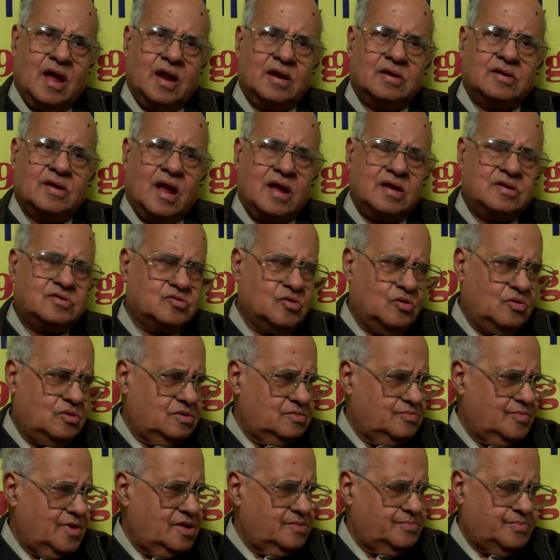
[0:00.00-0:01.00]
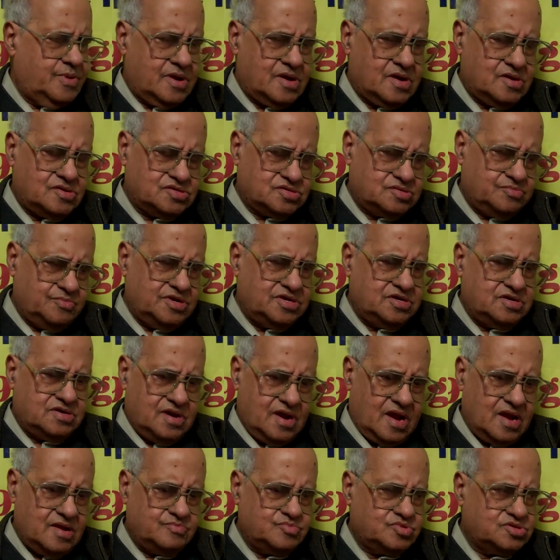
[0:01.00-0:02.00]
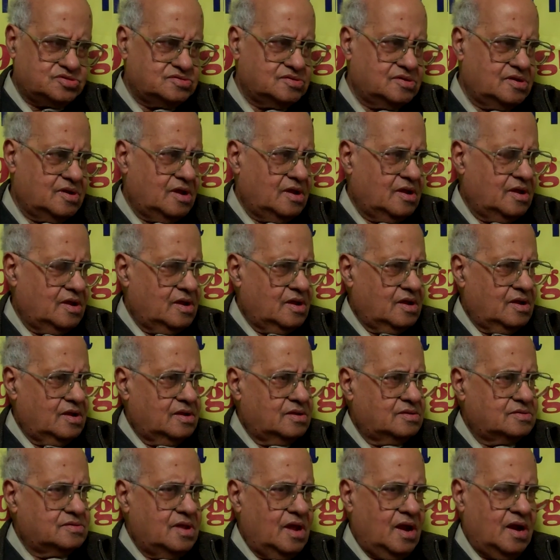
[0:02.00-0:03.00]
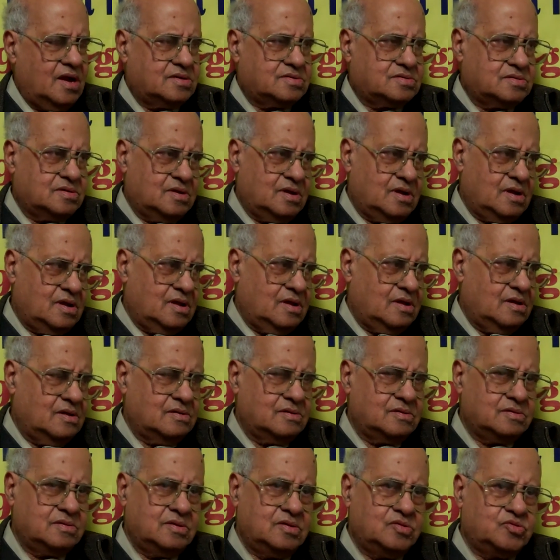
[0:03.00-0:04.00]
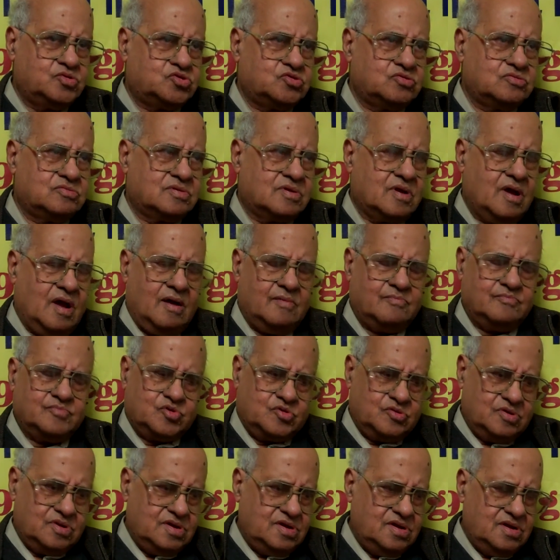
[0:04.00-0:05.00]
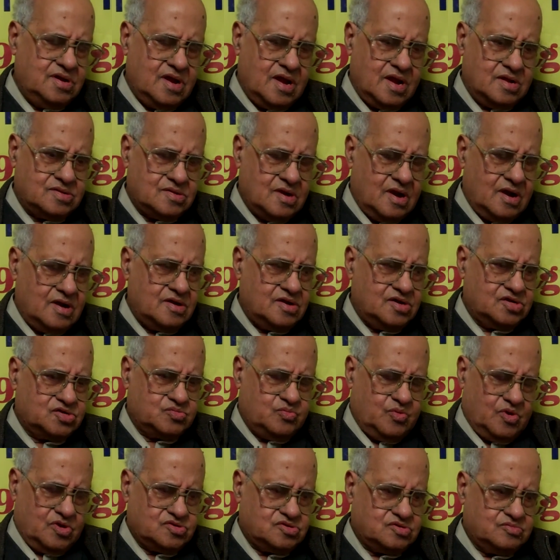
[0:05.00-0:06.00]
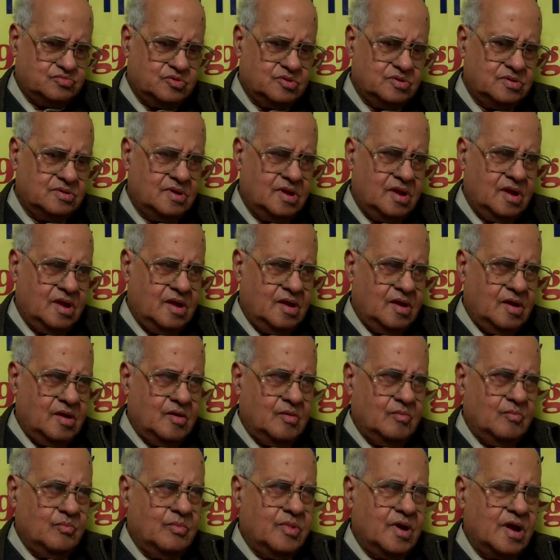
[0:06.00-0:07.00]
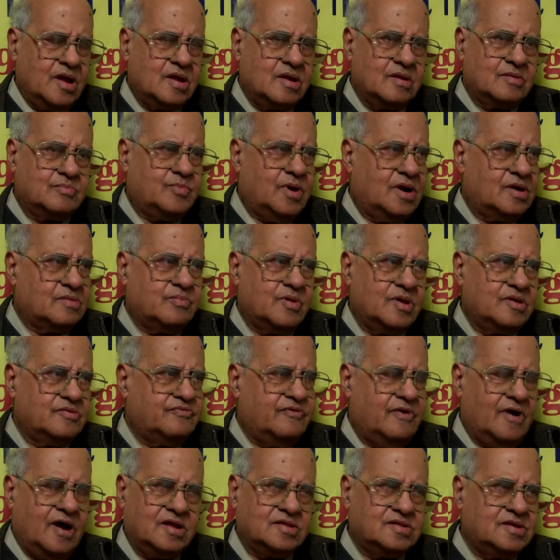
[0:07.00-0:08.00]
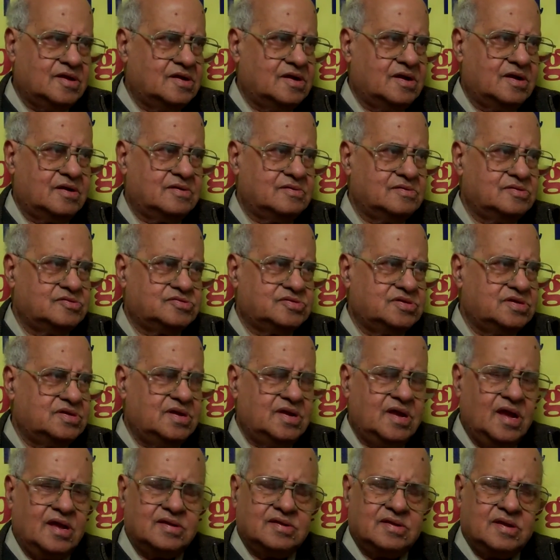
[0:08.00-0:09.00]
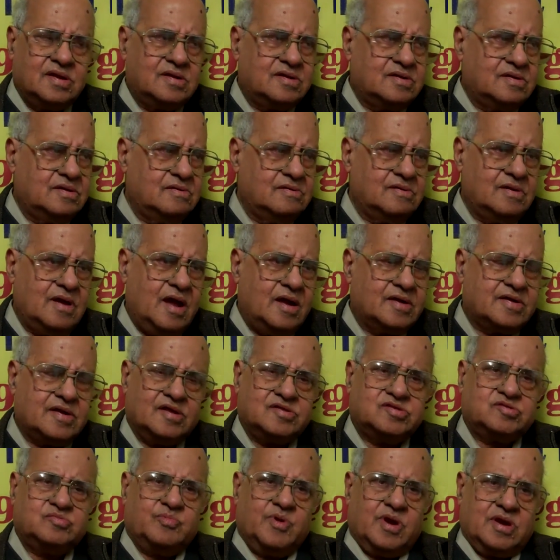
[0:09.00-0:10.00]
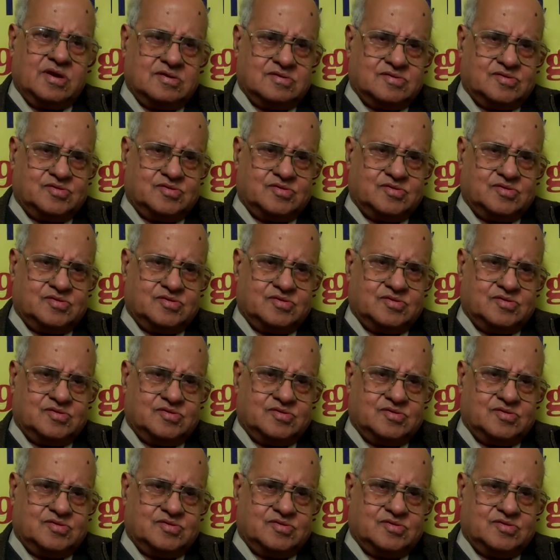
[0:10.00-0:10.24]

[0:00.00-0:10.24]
I told my parents many times that you should come to India as early as possible. But my father, you see, he had an attachment.